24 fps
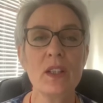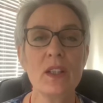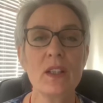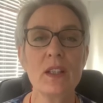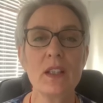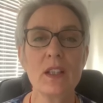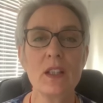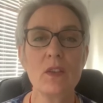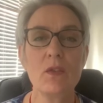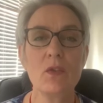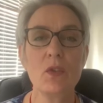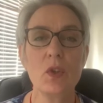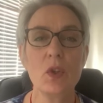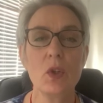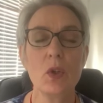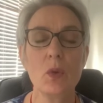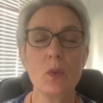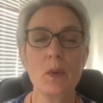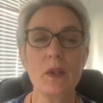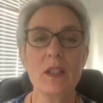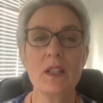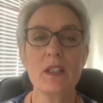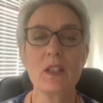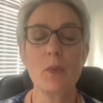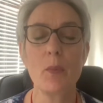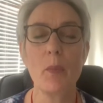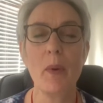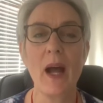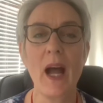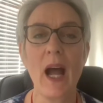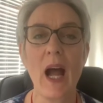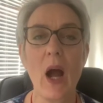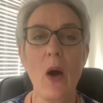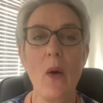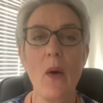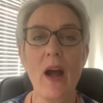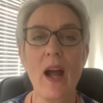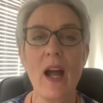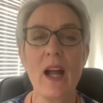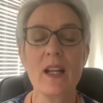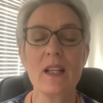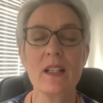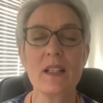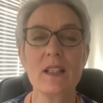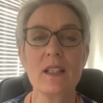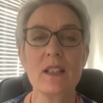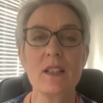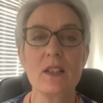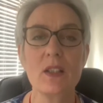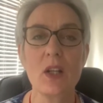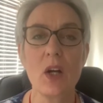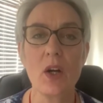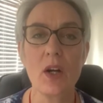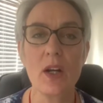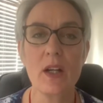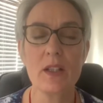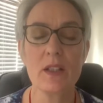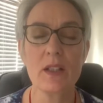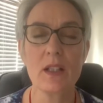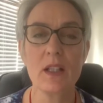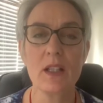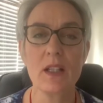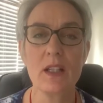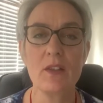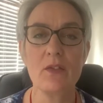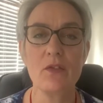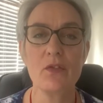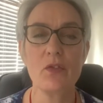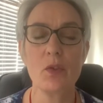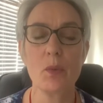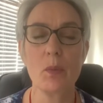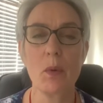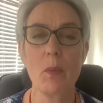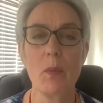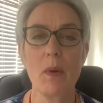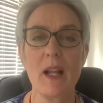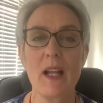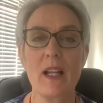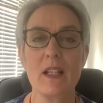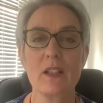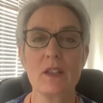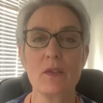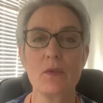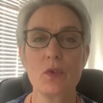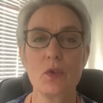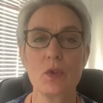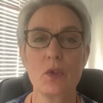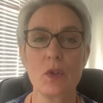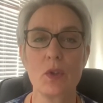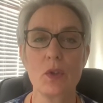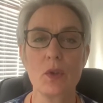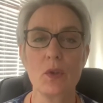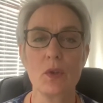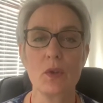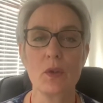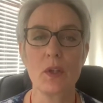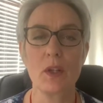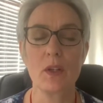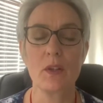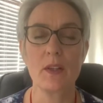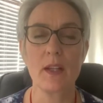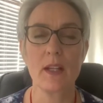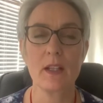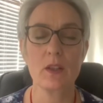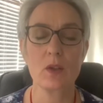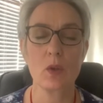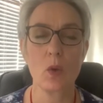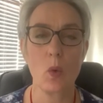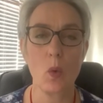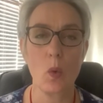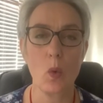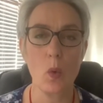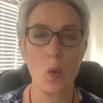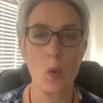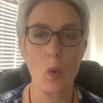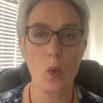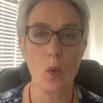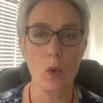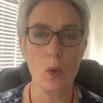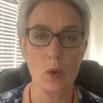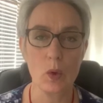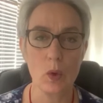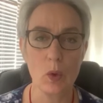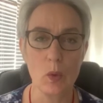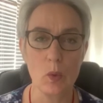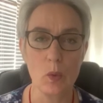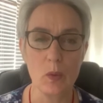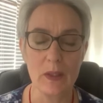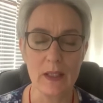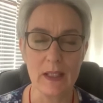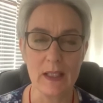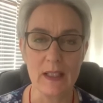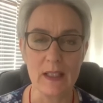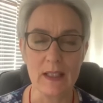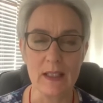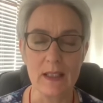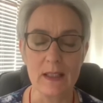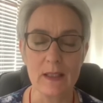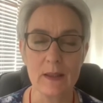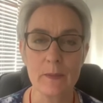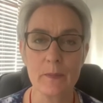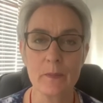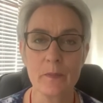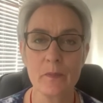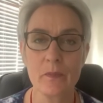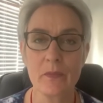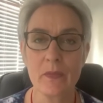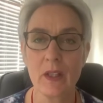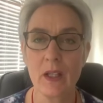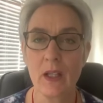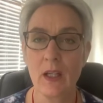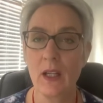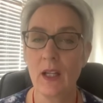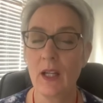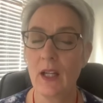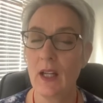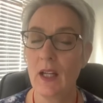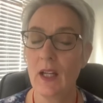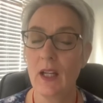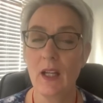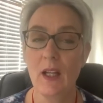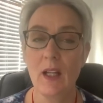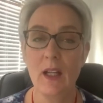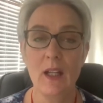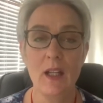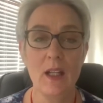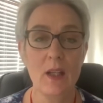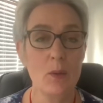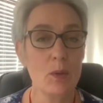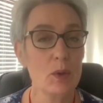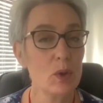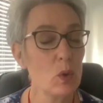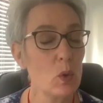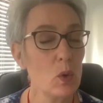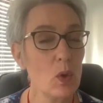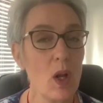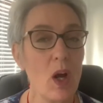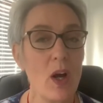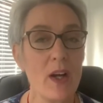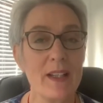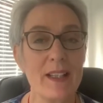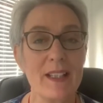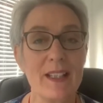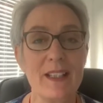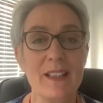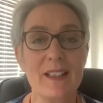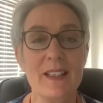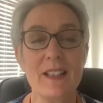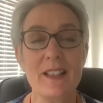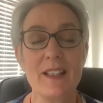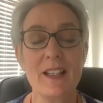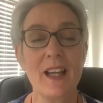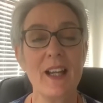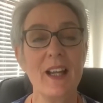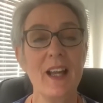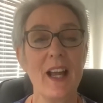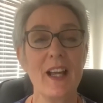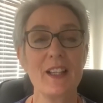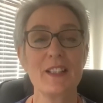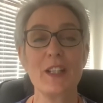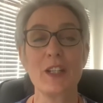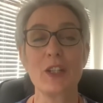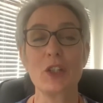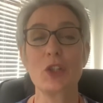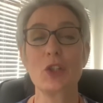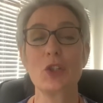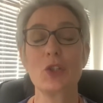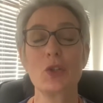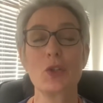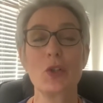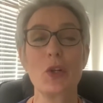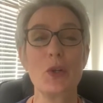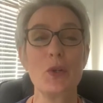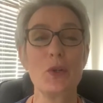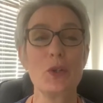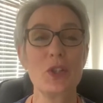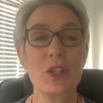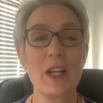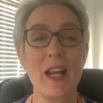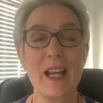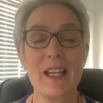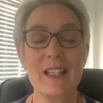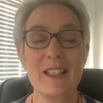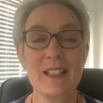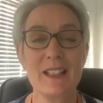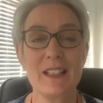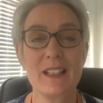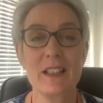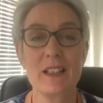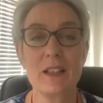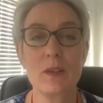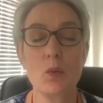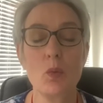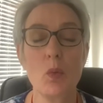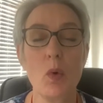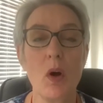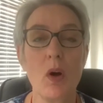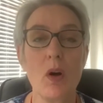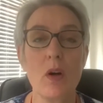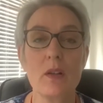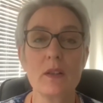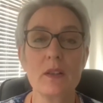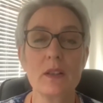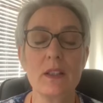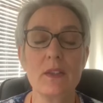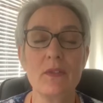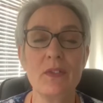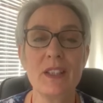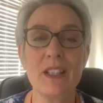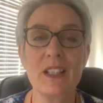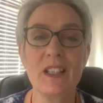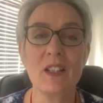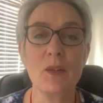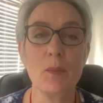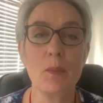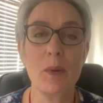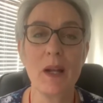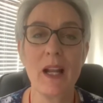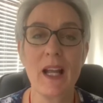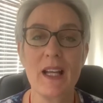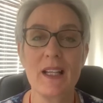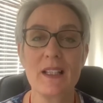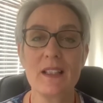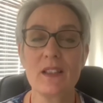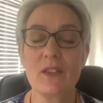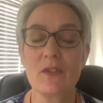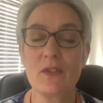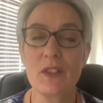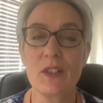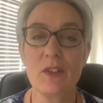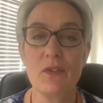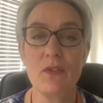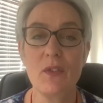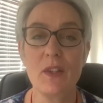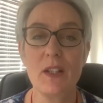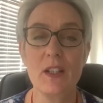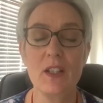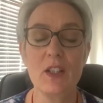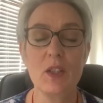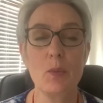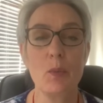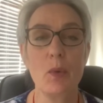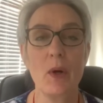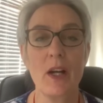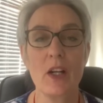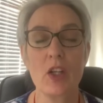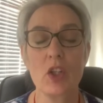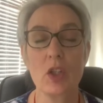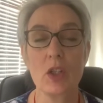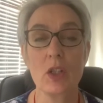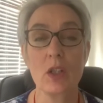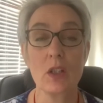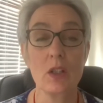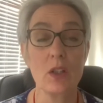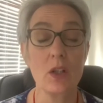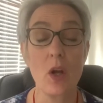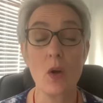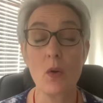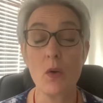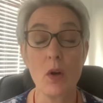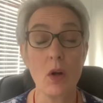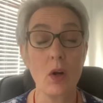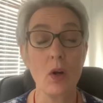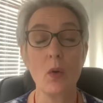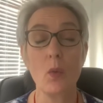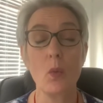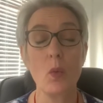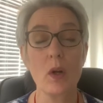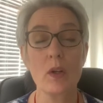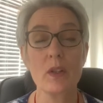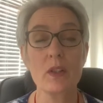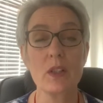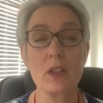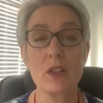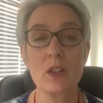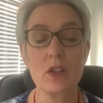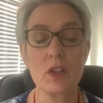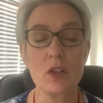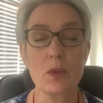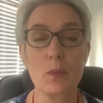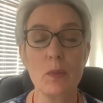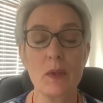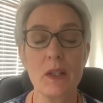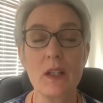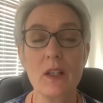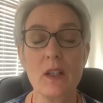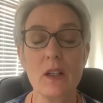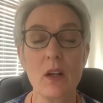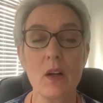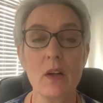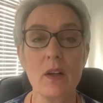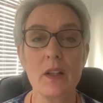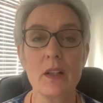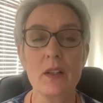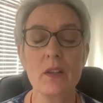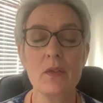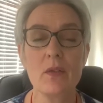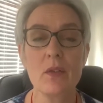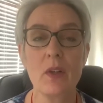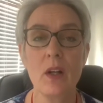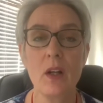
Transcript: can give you is the power and desire to live from a place of truth, and that's all you need. It was all I needed, as excruciating as it was living in a place of severe depression and no longer wanting to be alive.